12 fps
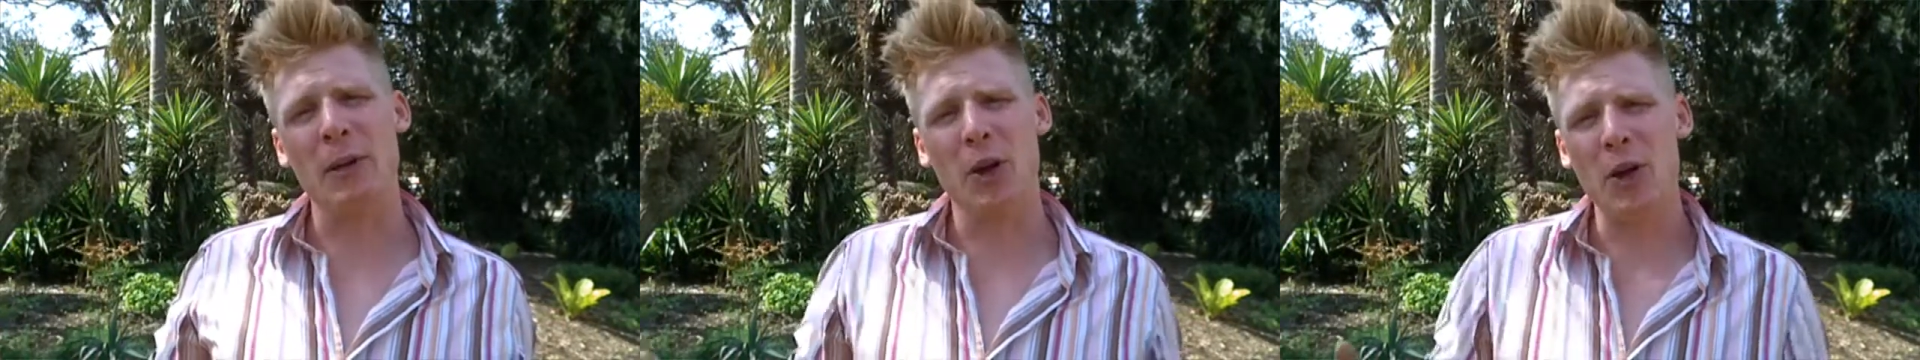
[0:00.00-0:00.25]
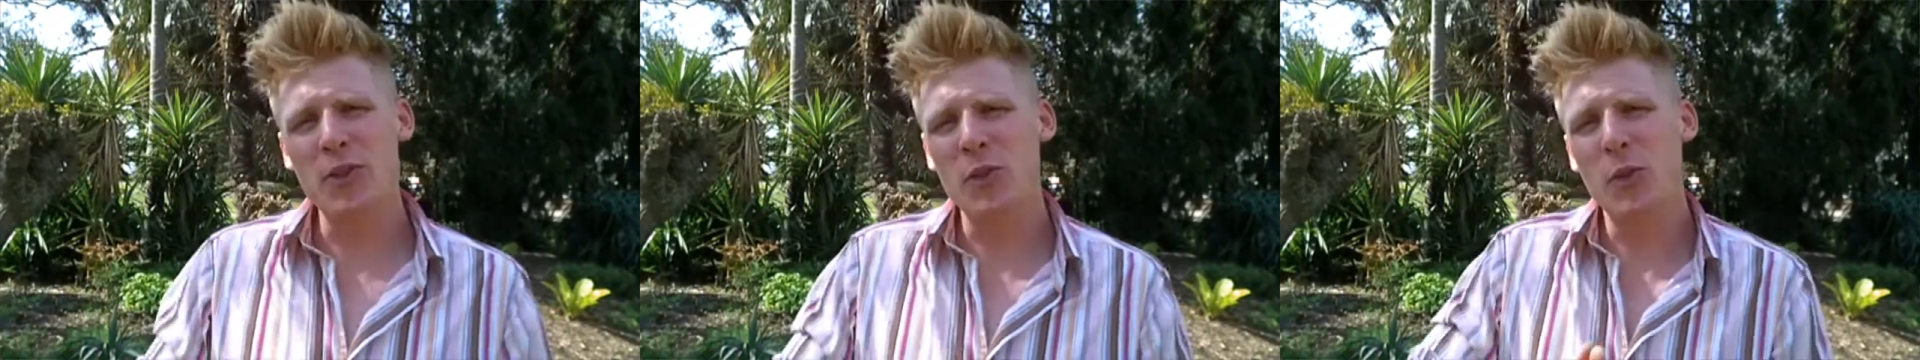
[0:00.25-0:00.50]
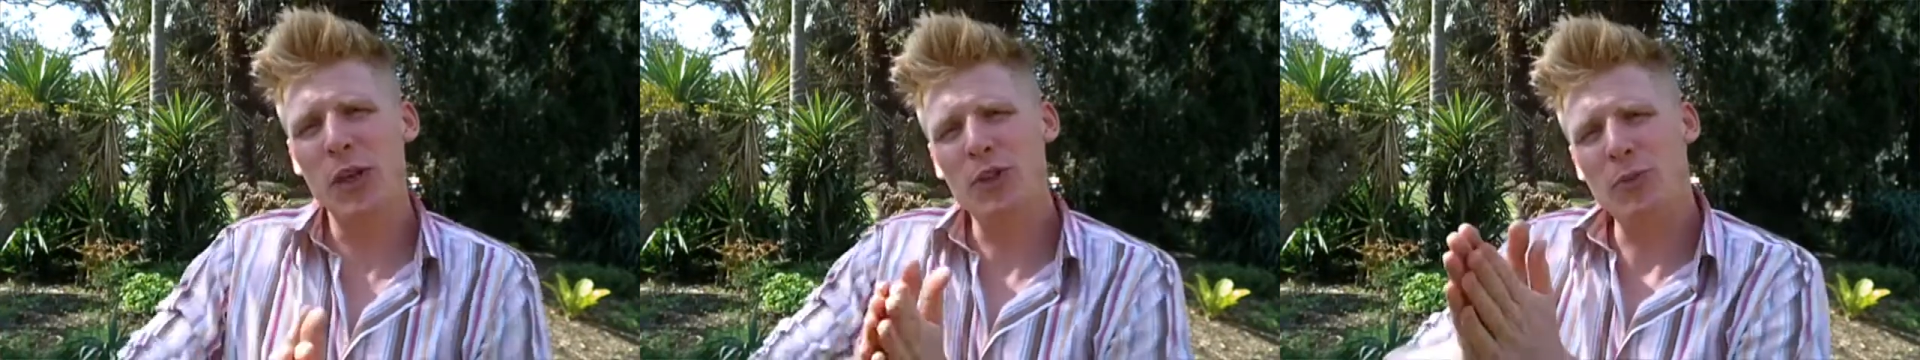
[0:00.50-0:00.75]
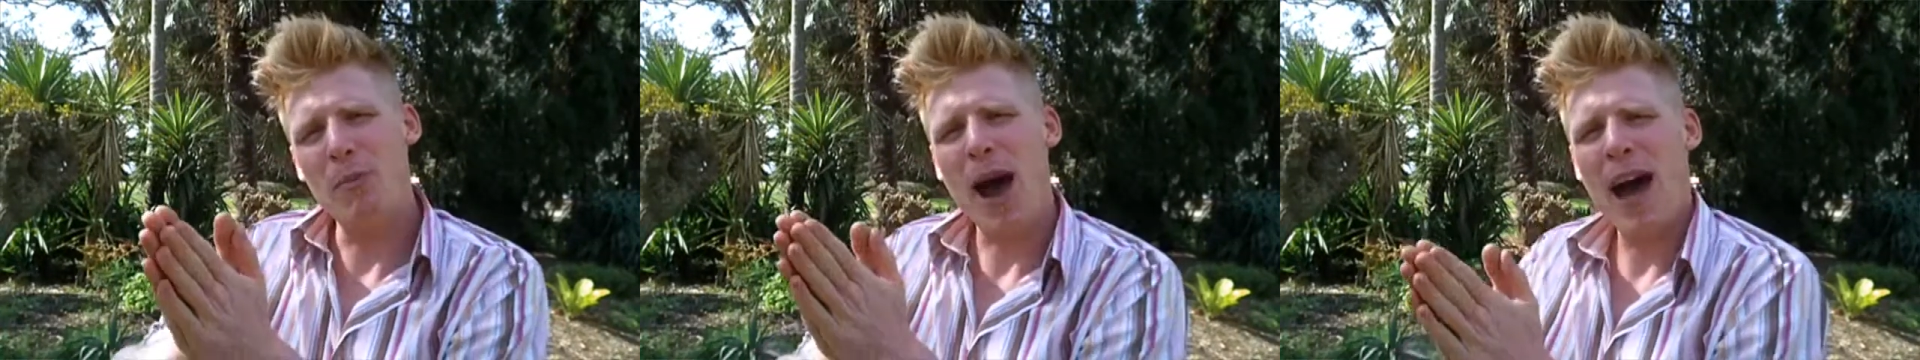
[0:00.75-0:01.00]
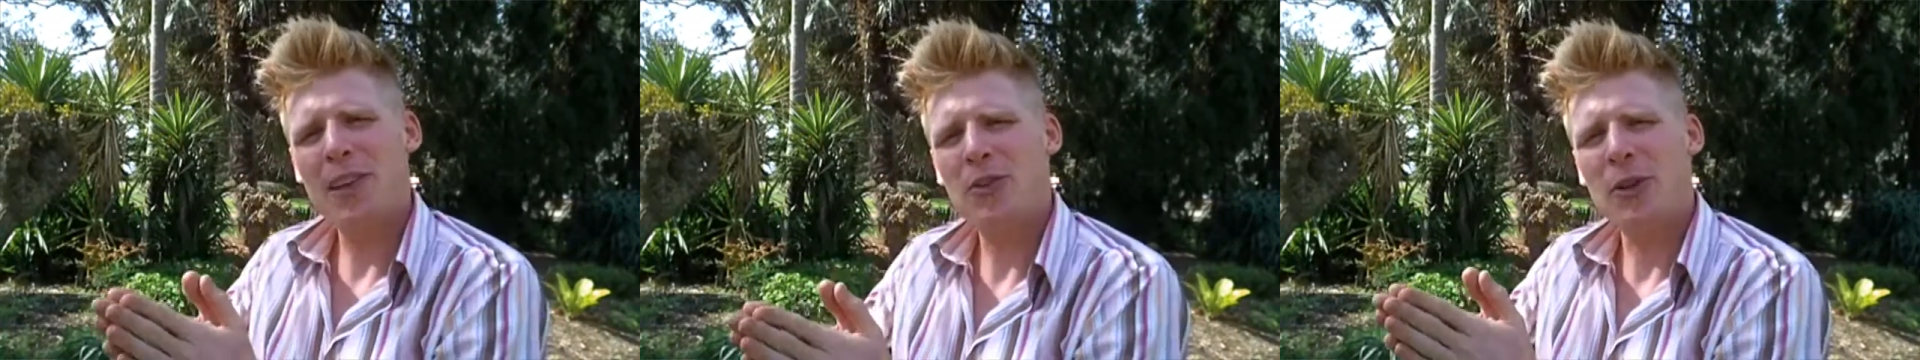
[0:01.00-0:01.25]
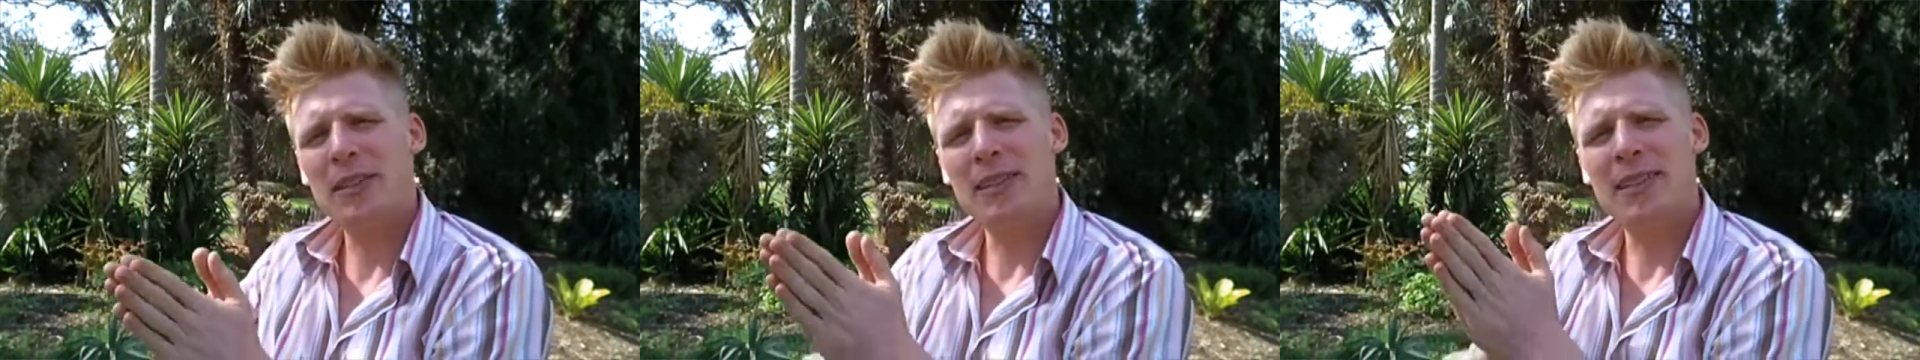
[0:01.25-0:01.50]
but also really to
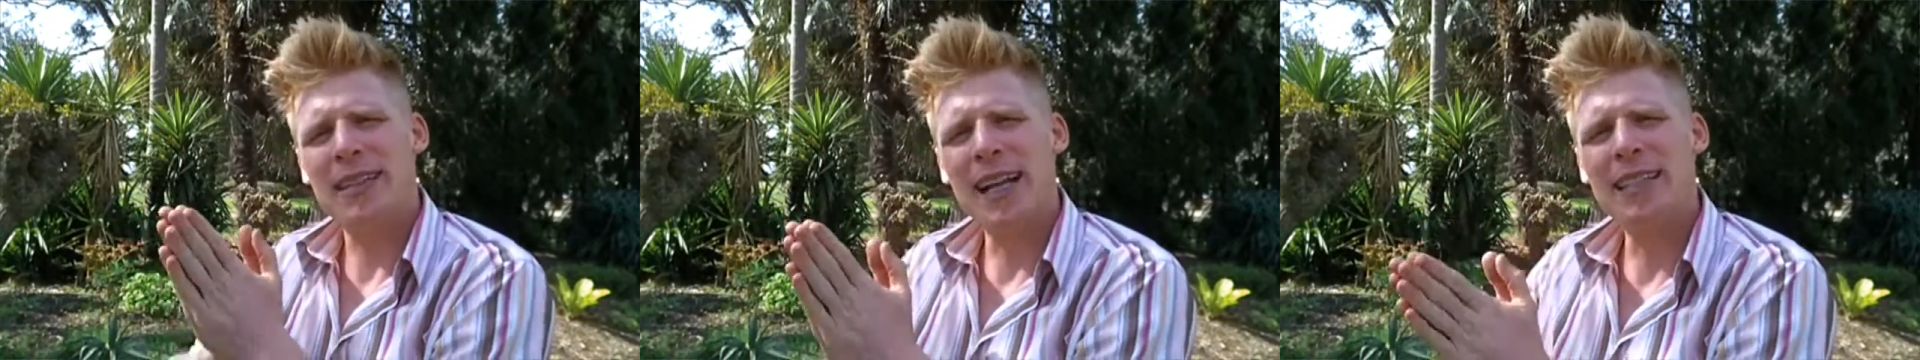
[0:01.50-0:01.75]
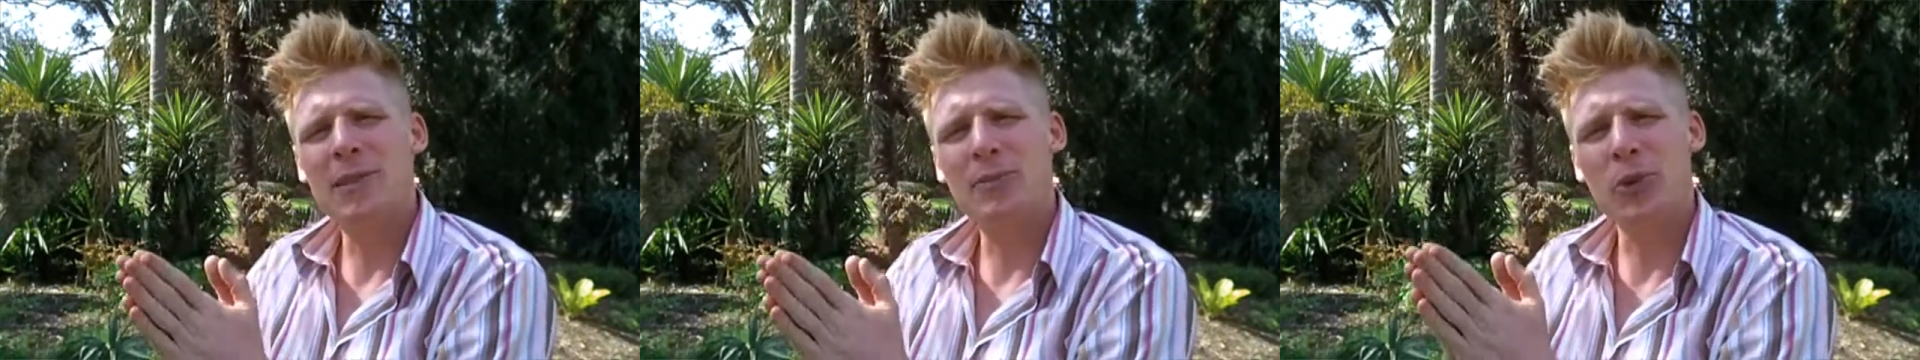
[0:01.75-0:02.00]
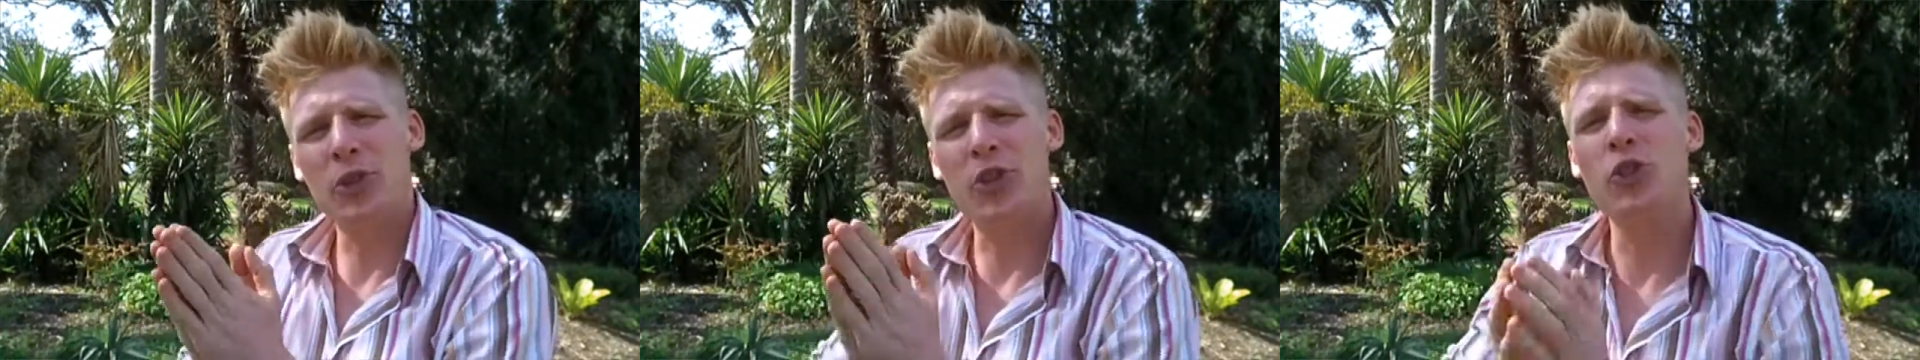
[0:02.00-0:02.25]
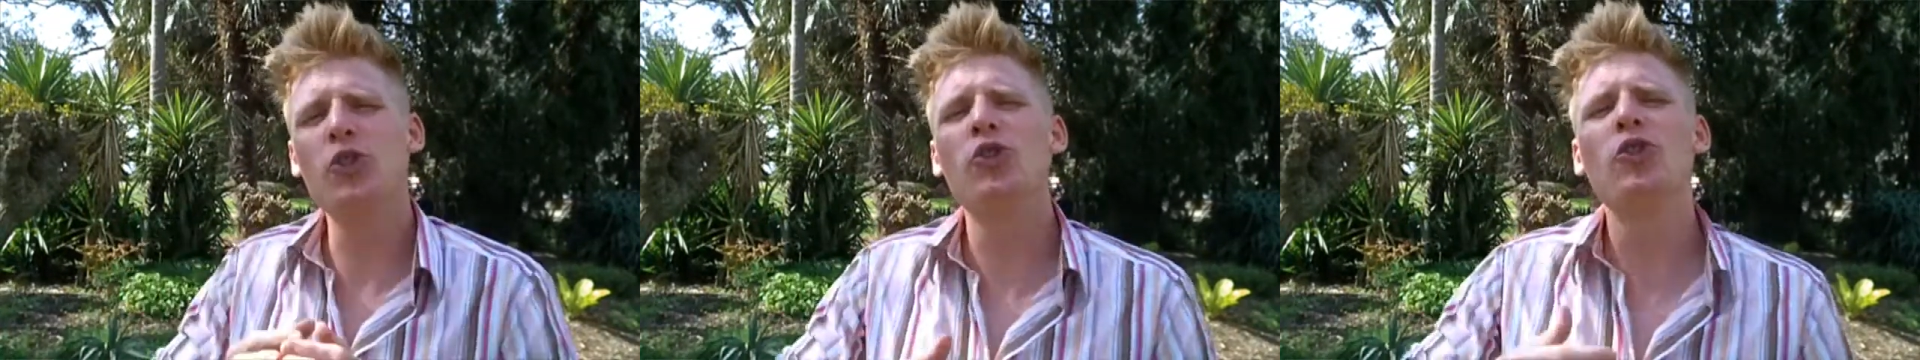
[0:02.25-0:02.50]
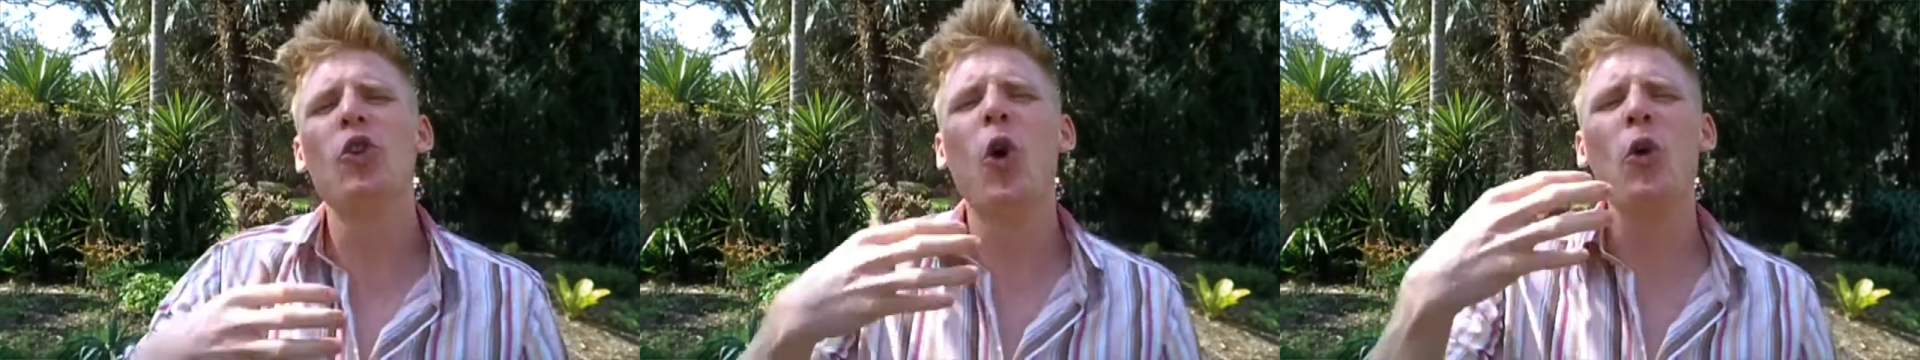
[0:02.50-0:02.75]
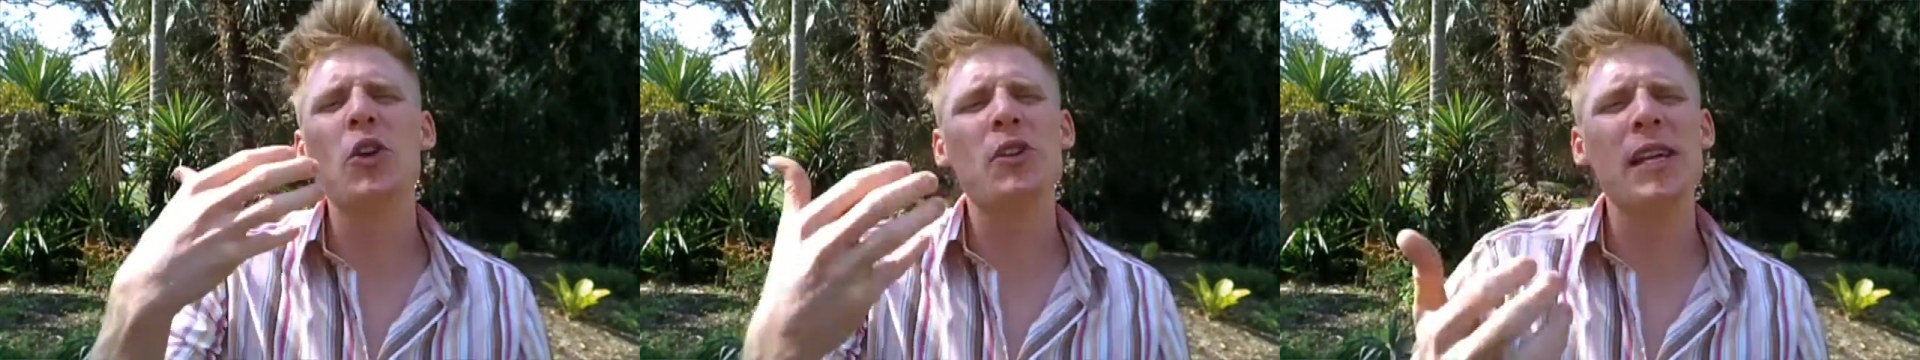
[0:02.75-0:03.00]
mastering the sales approach you
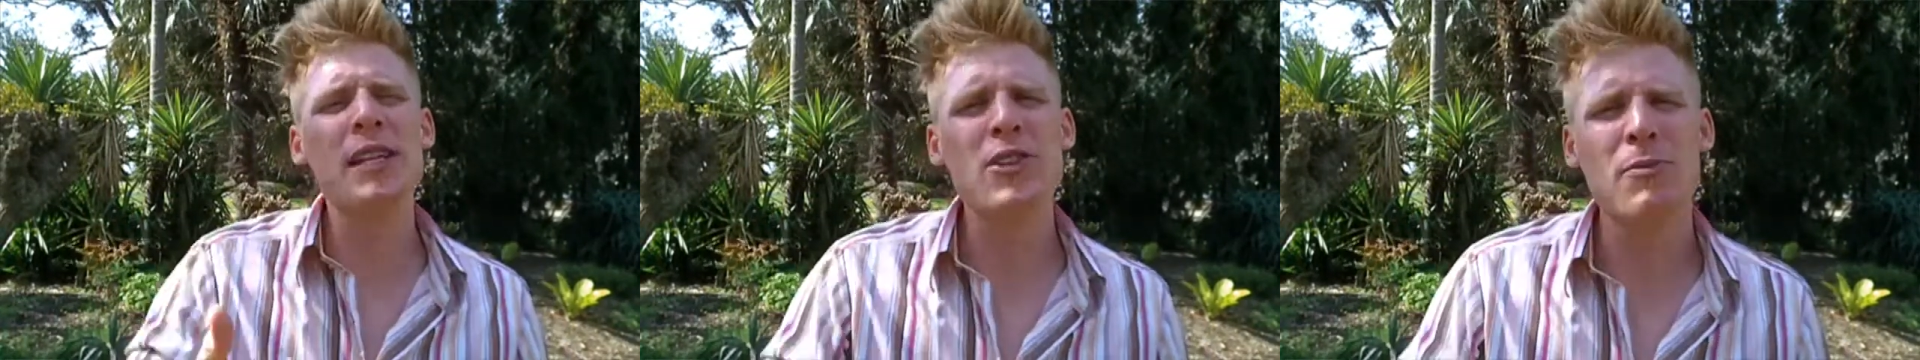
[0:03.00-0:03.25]
know you need